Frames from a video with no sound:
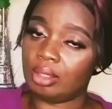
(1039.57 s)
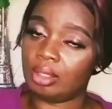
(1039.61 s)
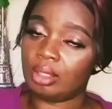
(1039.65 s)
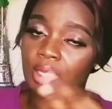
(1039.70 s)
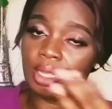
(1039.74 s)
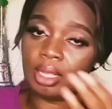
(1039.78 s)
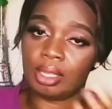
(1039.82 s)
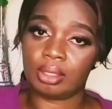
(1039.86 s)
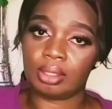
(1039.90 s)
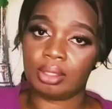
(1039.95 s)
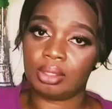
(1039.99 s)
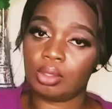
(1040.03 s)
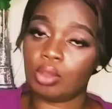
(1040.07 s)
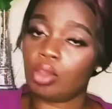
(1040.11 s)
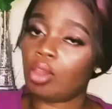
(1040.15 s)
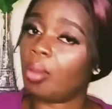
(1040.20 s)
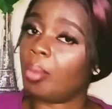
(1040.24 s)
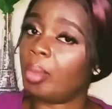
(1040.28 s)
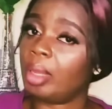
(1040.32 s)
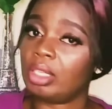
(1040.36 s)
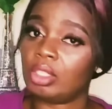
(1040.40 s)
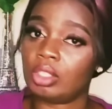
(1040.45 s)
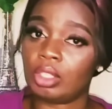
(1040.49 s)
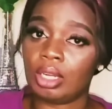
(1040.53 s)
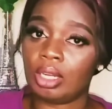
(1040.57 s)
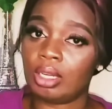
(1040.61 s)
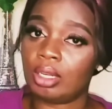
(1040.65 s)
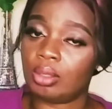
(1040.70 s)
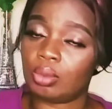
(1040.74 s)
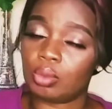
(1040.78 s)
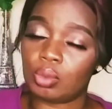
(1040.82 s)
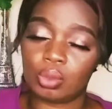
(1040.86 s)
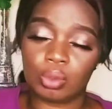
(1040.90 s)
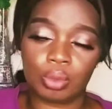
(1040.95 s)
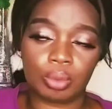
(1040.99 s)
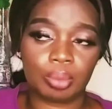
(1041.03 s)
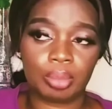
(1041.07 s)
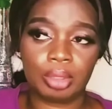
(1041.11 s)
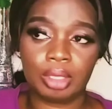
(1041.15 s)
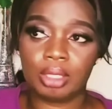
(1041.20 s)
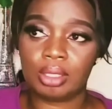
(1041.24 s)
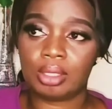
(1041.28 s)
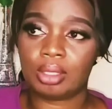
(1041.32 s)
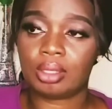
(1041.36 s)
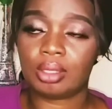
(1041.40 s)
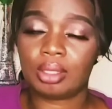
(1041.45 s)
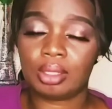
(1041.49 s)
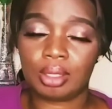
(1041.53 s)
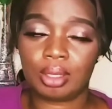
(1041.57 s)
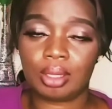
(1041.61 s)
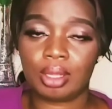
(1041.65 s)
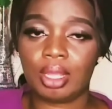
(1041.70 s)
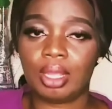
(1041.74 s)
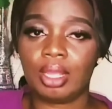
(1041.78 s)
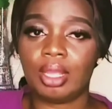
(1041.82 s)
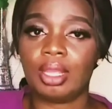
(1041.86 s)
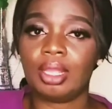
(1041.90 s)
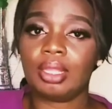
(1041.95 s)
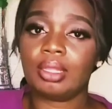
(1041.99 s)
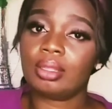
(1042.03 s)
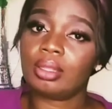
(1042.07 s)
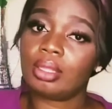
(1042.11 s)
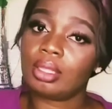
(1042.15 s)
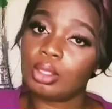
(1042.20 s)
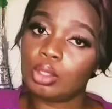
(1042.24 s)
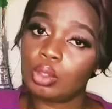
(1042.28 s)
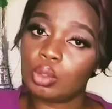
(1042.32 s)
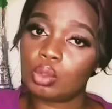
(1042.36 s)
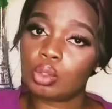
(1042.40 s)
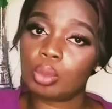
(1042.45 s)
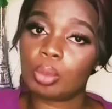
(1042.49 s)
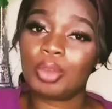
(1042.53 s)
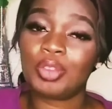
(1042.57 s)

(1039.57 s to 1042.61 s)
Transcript: Yes, you're on my channel, so please, thank you so much.